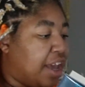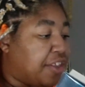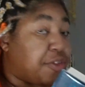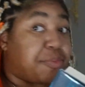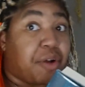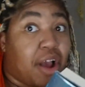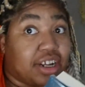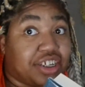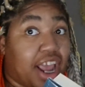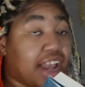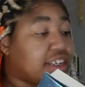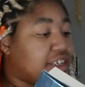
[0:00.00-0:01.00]
The
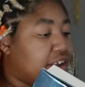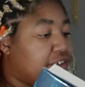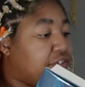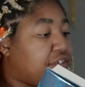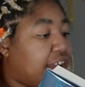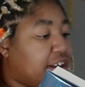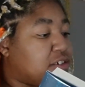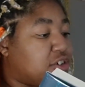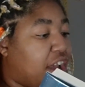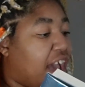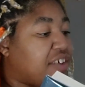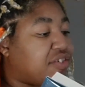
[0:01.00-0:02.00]
Project, Final
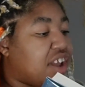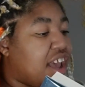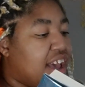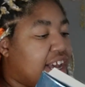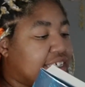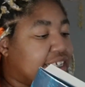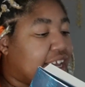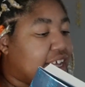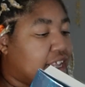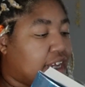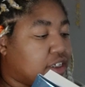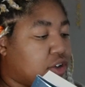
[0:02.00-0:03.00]
Draft, a
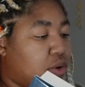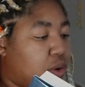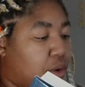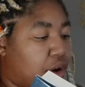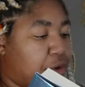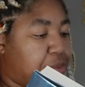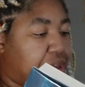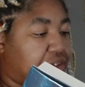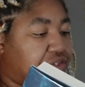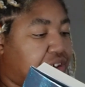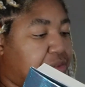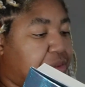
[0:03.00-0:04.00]
psychological horror being
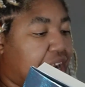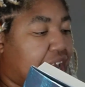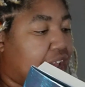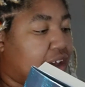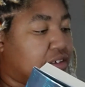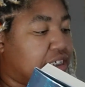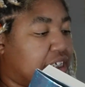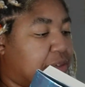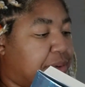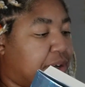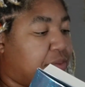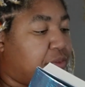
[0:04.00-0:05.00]
filmed at a house
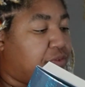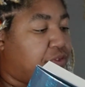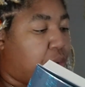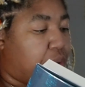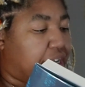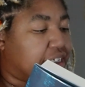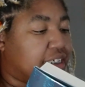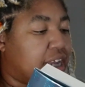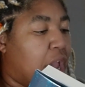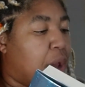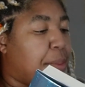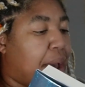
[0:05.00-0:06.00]
deep in the forest,
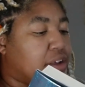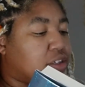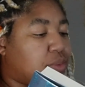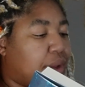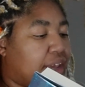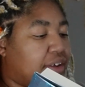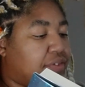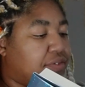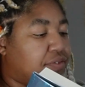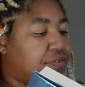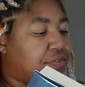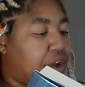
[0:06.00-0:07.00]
miles away
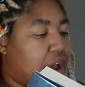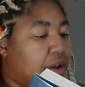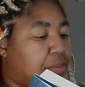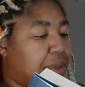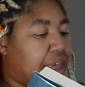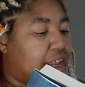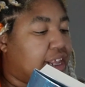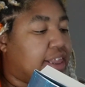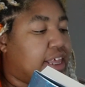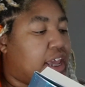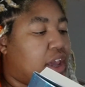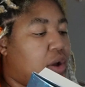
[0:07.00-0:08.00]
from
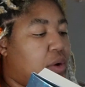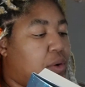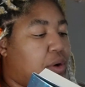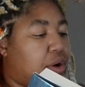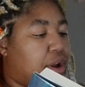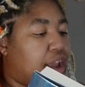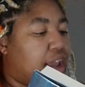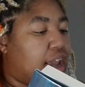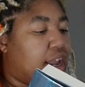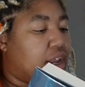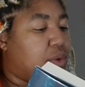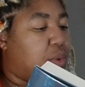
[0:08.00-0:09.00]
anything or
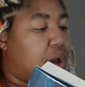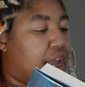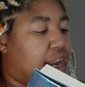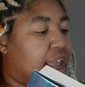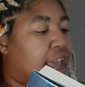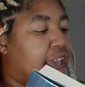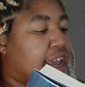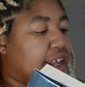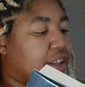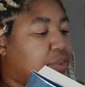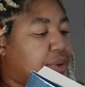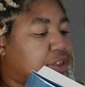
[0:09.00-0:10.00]
anyone
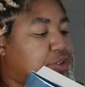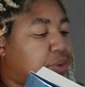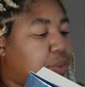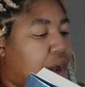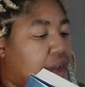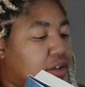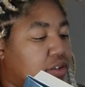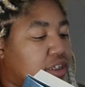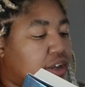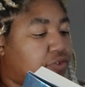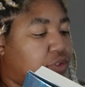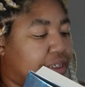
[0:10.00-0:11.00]
in the wintry wilds
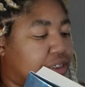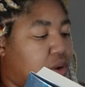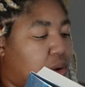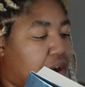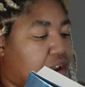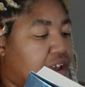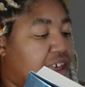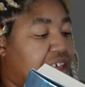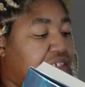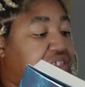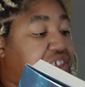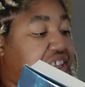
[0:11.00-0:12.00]
of West Cork.
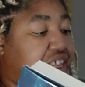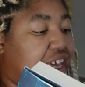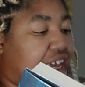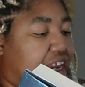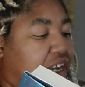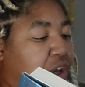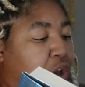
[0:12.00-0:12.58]
The lead,